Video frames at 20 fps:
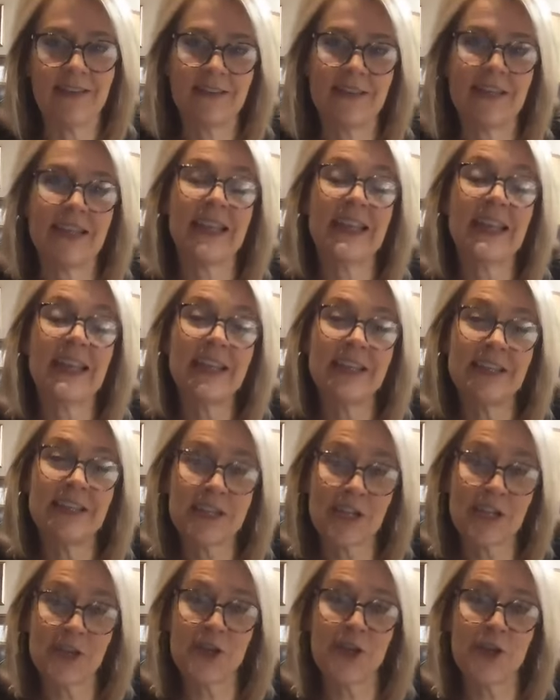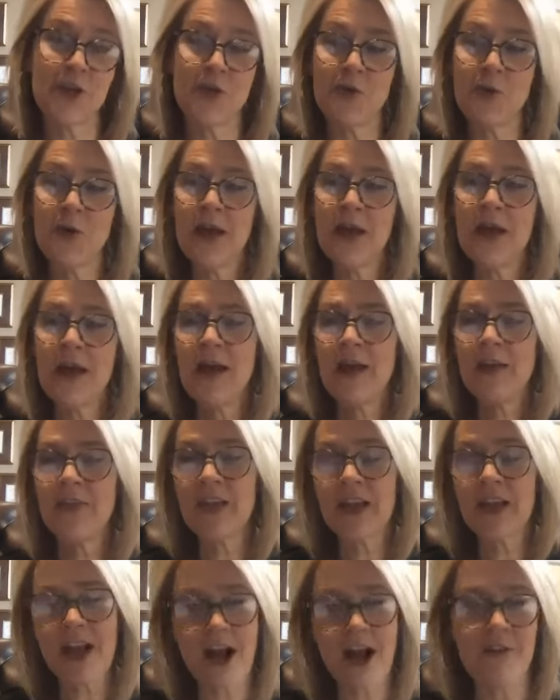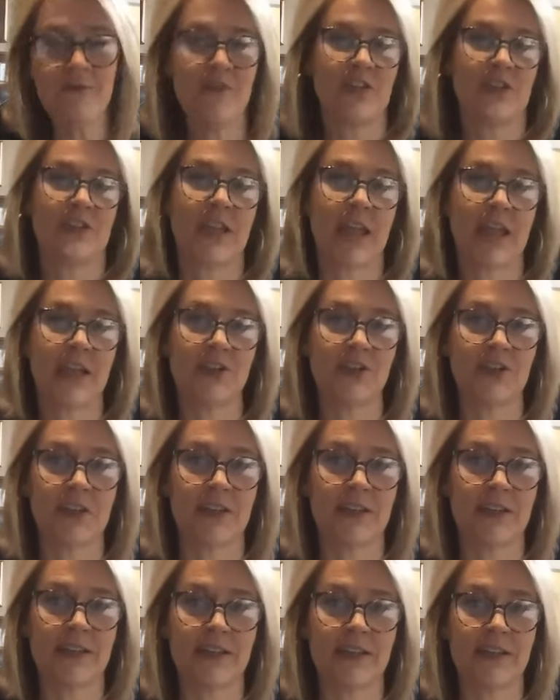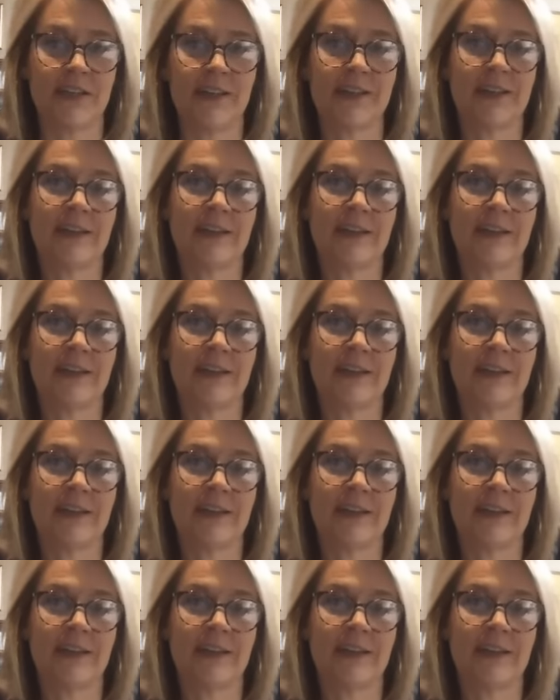To continue the conversation,